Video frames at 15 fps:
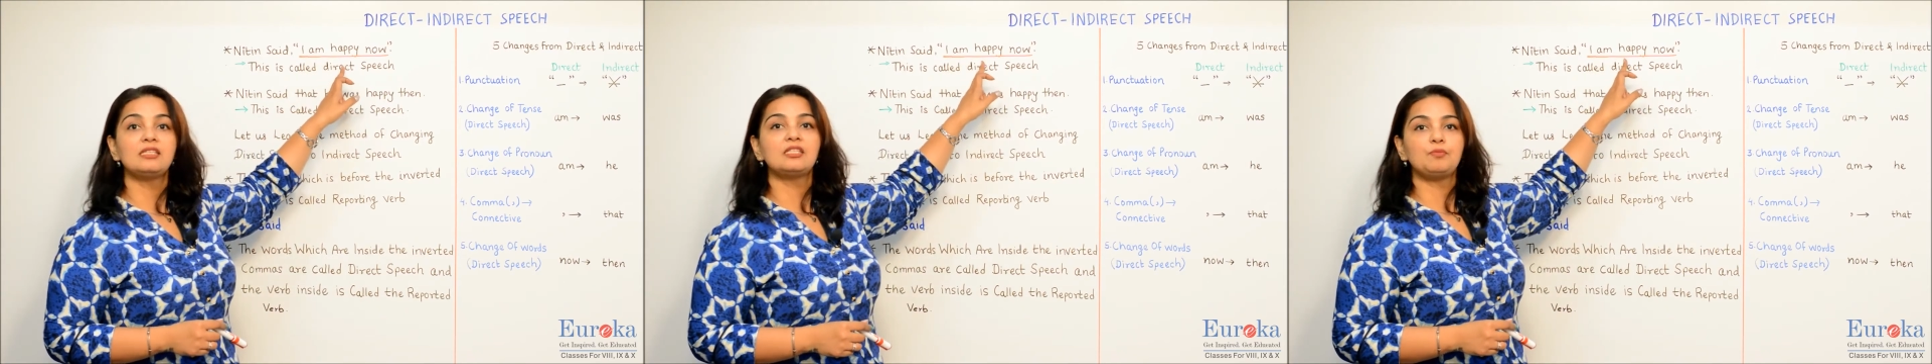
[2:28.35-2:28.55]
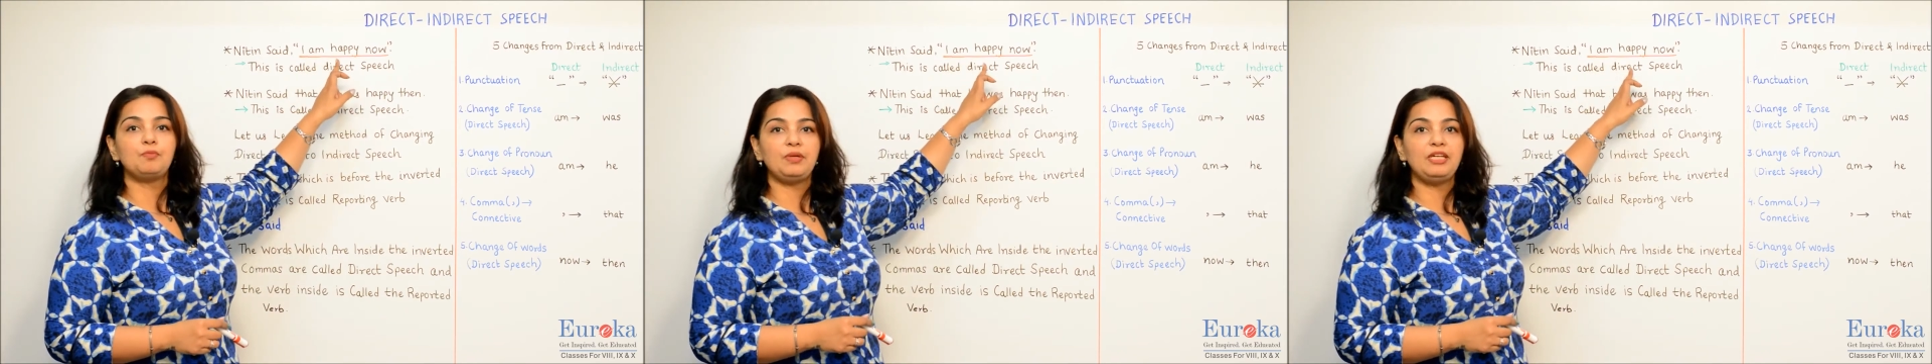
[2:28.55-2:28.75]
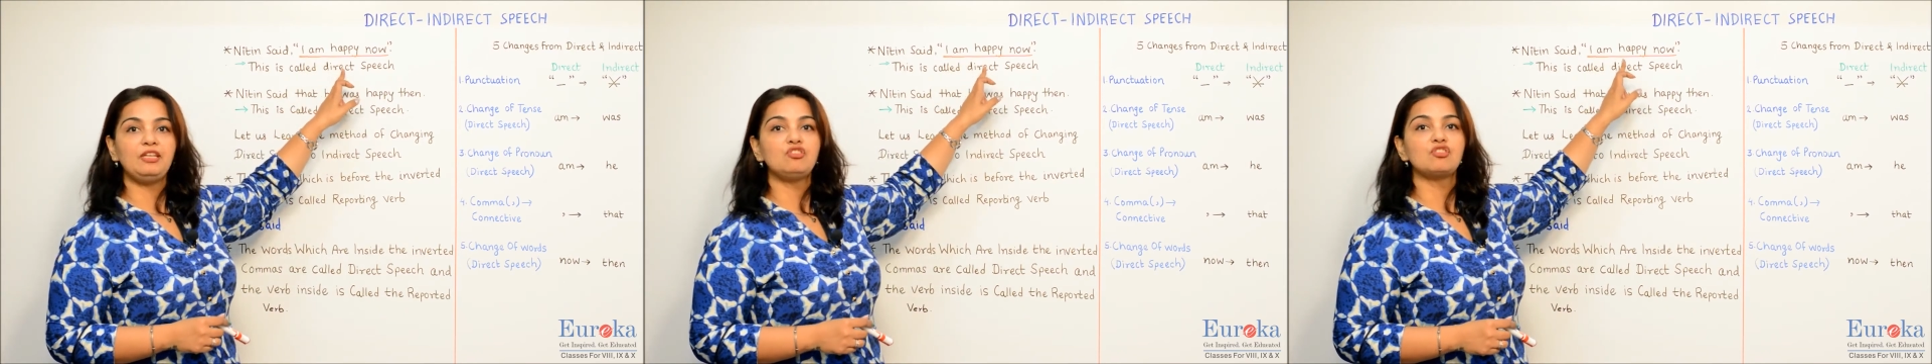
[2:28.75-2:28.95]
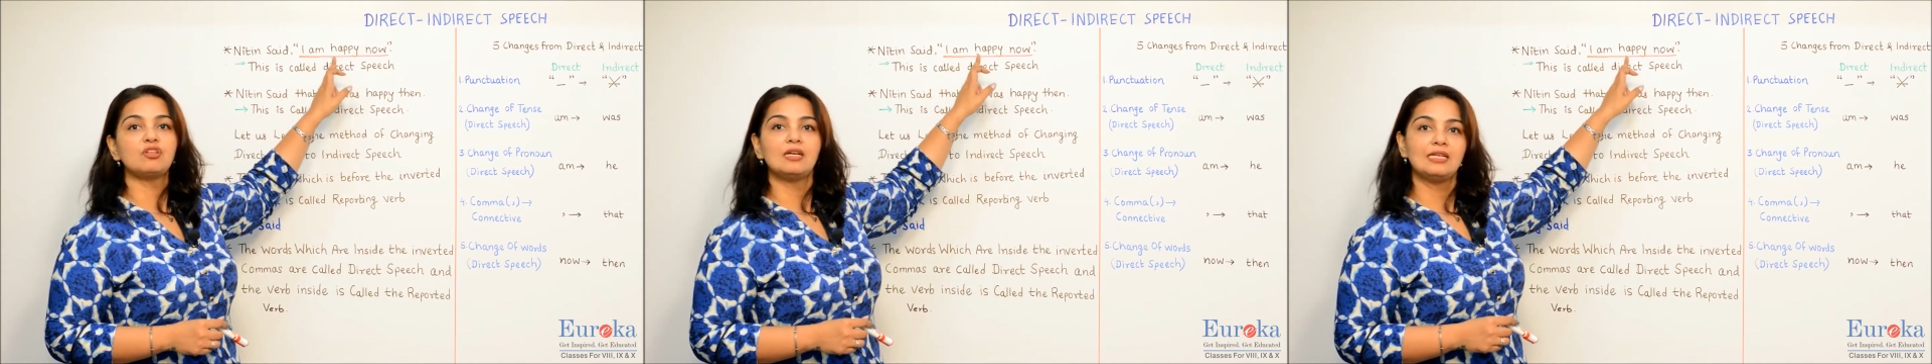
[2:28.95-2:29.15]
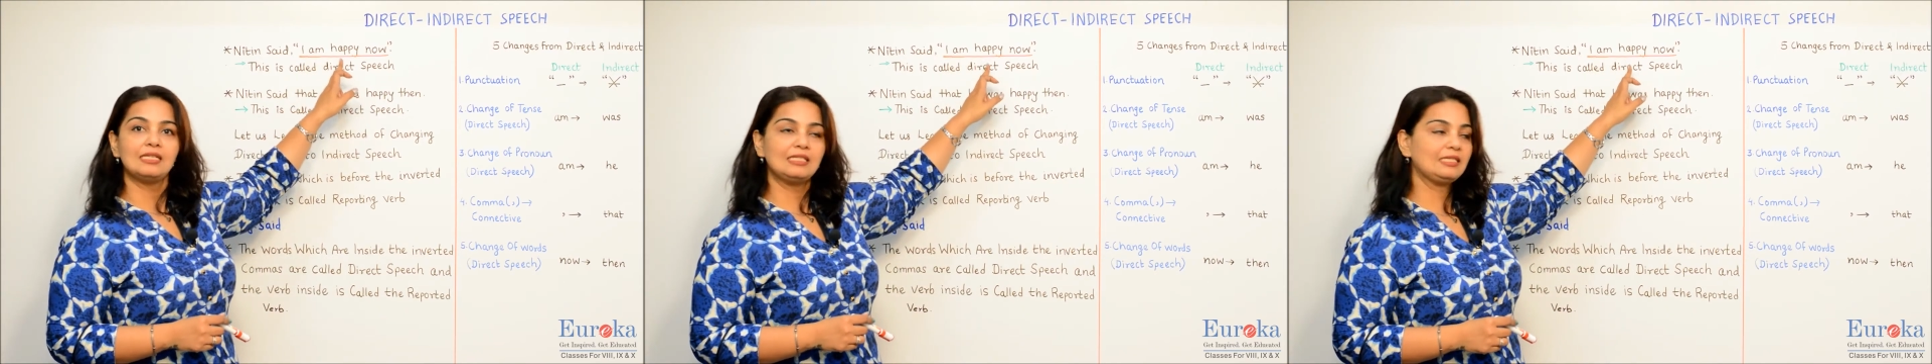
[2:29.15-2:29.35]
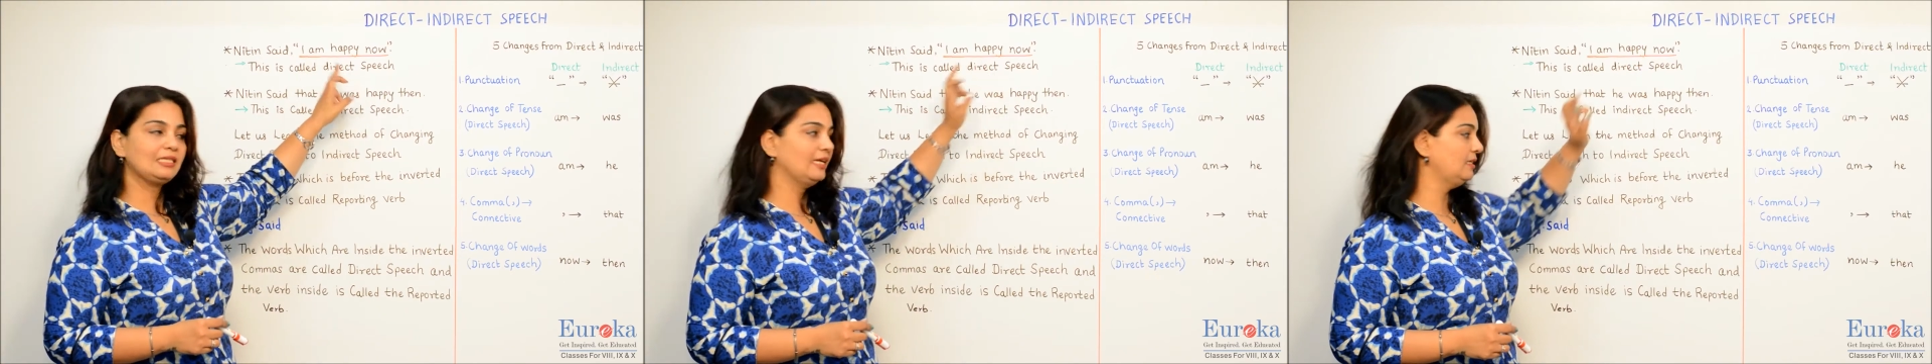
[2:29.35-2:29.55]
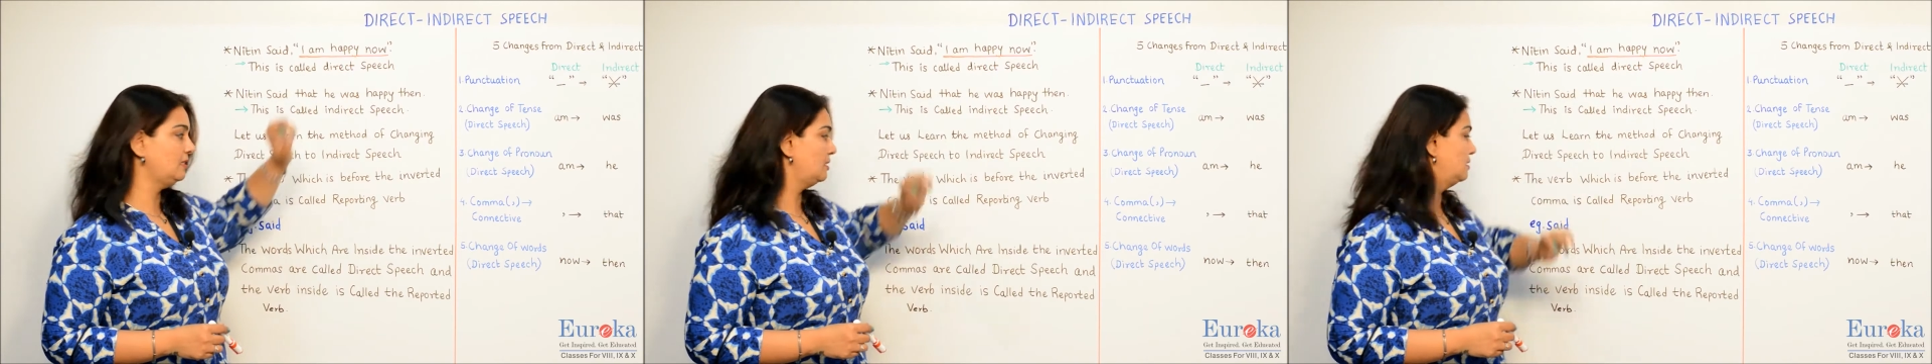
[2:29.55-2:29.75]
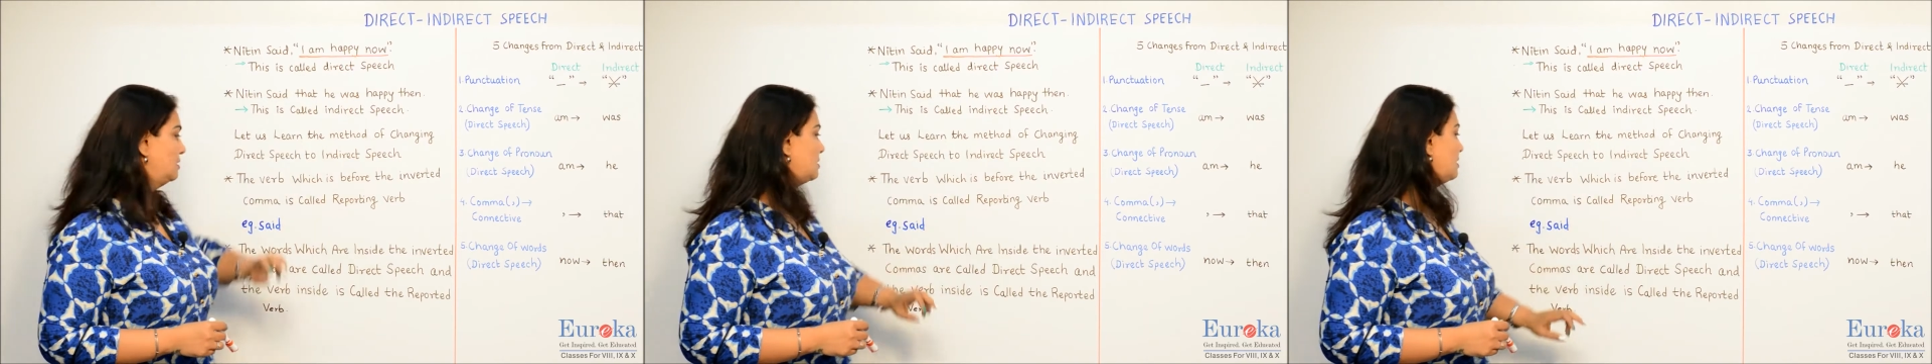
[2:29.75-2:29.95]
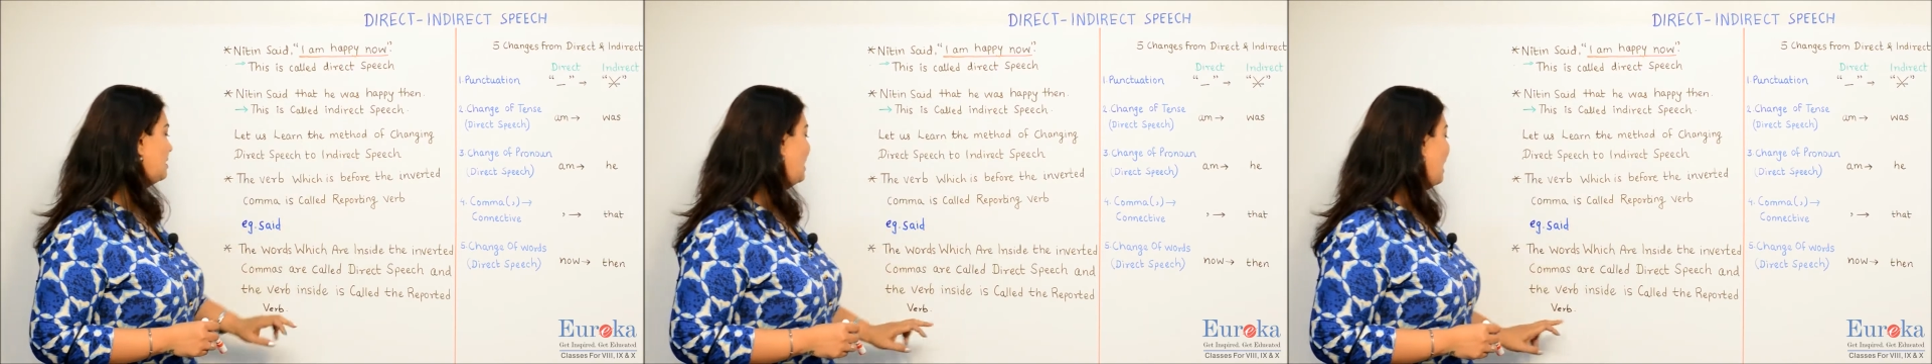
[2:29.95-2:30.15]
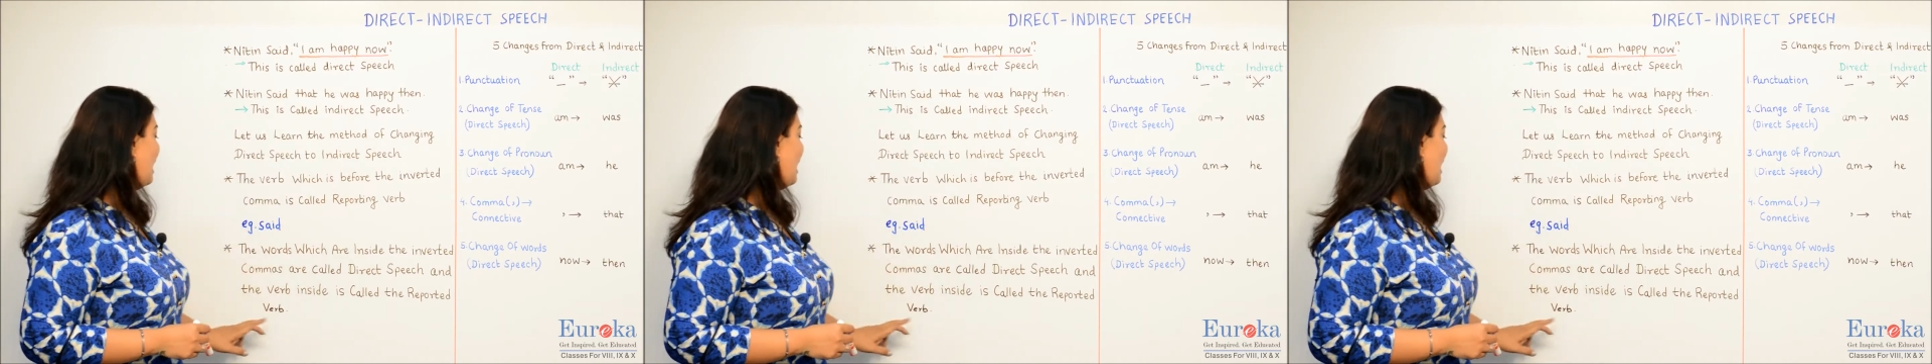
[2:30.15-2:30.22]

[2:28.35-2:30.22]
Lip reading: speech sentence